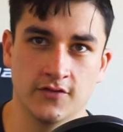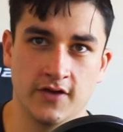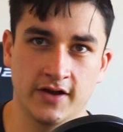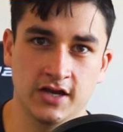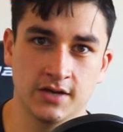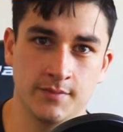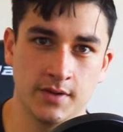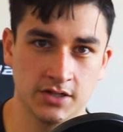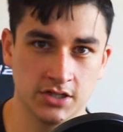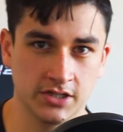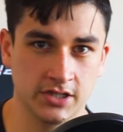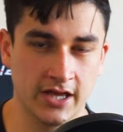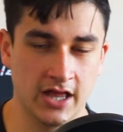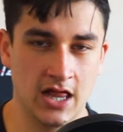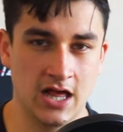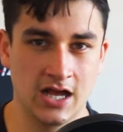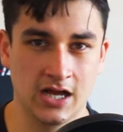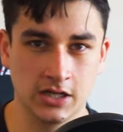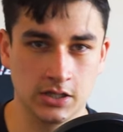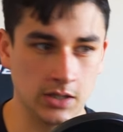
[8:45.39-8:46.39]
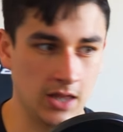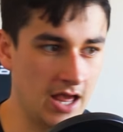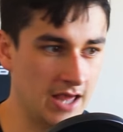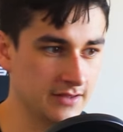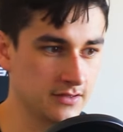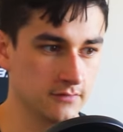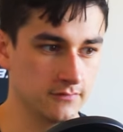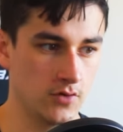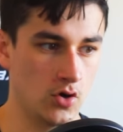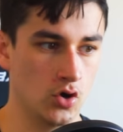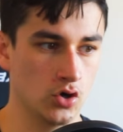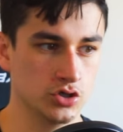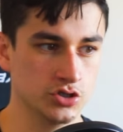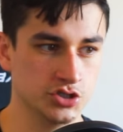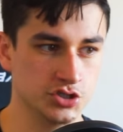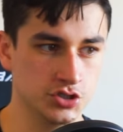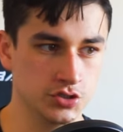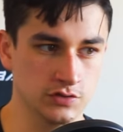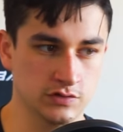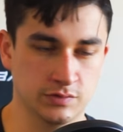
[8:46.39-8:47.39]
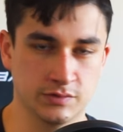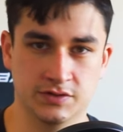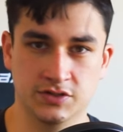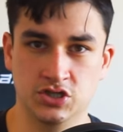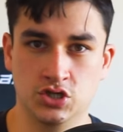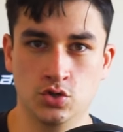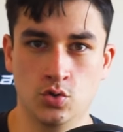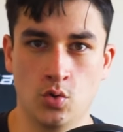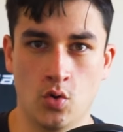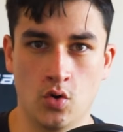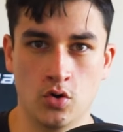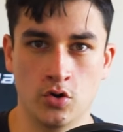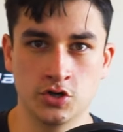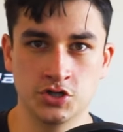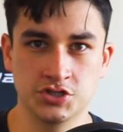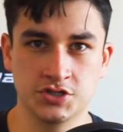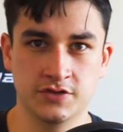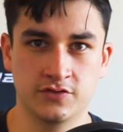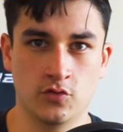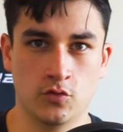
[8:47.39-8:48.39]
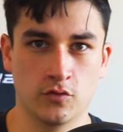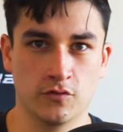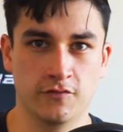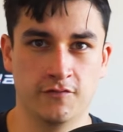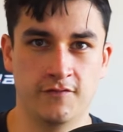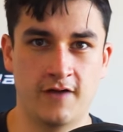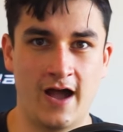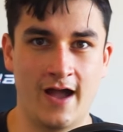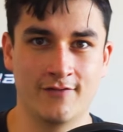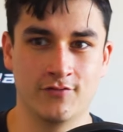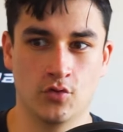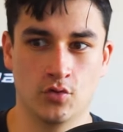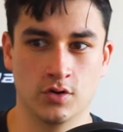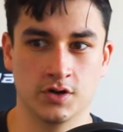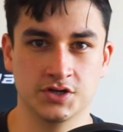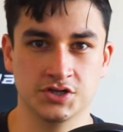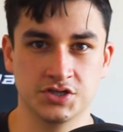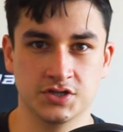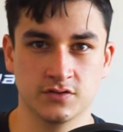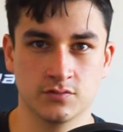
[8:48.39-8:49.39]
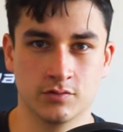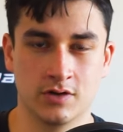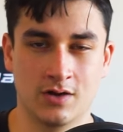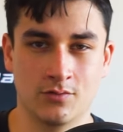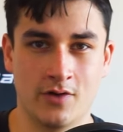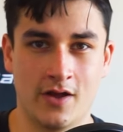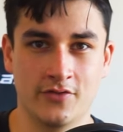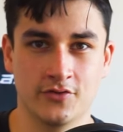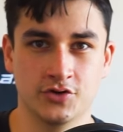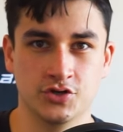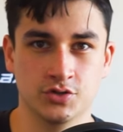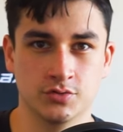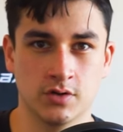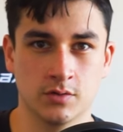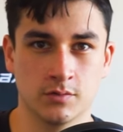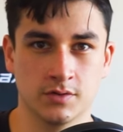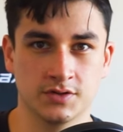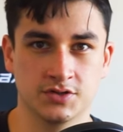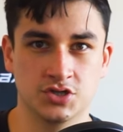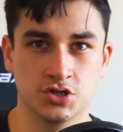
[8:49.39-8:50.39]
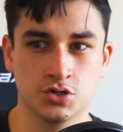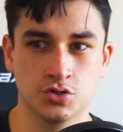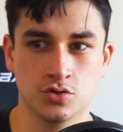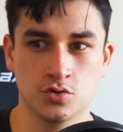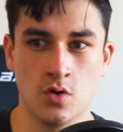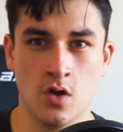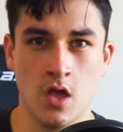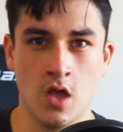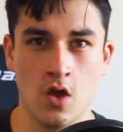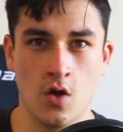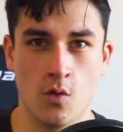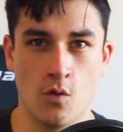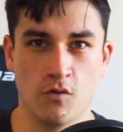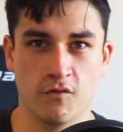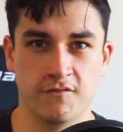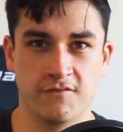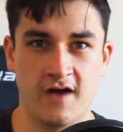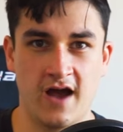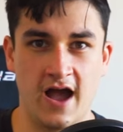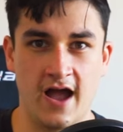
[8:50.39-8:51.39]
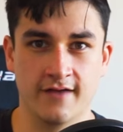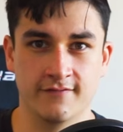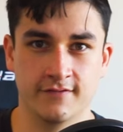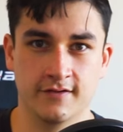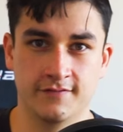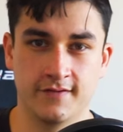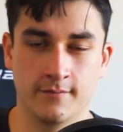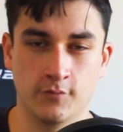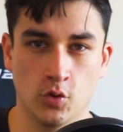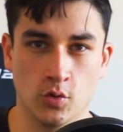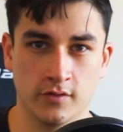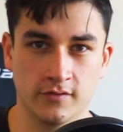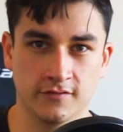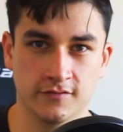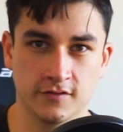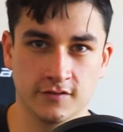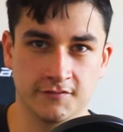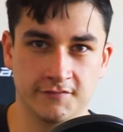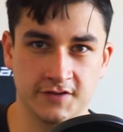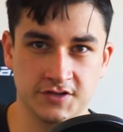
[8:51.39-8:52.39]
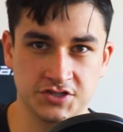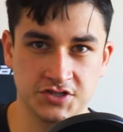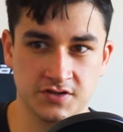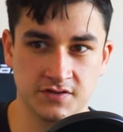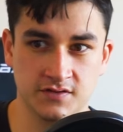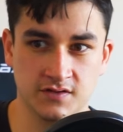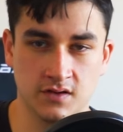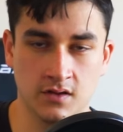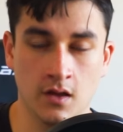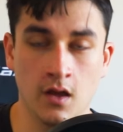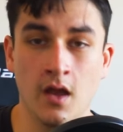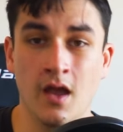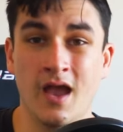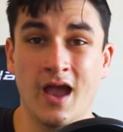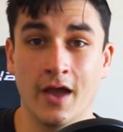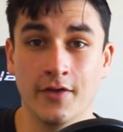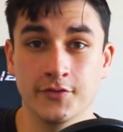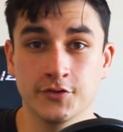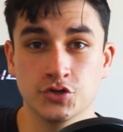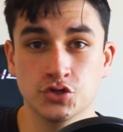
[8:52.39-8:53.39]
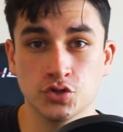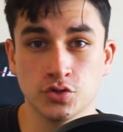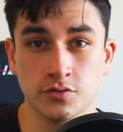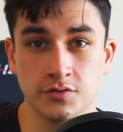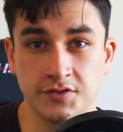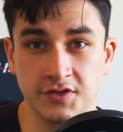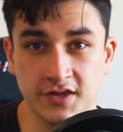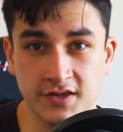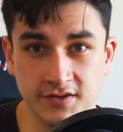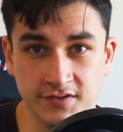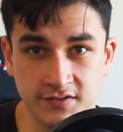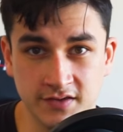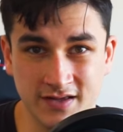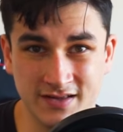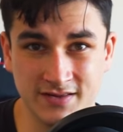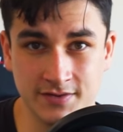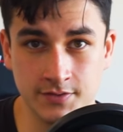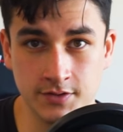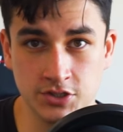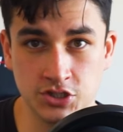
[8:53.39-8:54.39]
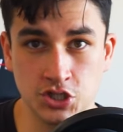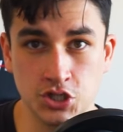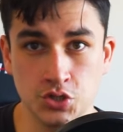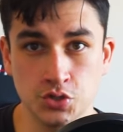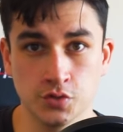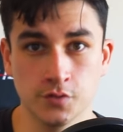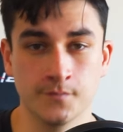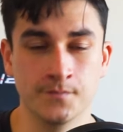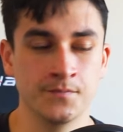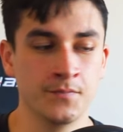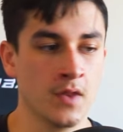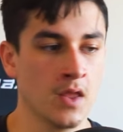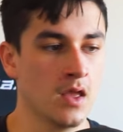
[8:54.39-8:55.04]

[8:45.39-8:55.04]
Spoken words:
can make a glass of orange juice with 2 oranges or 5 oranges, would I rather do it with 2 or 5 if I'm going for efficiency? And the truth is, it's the 2.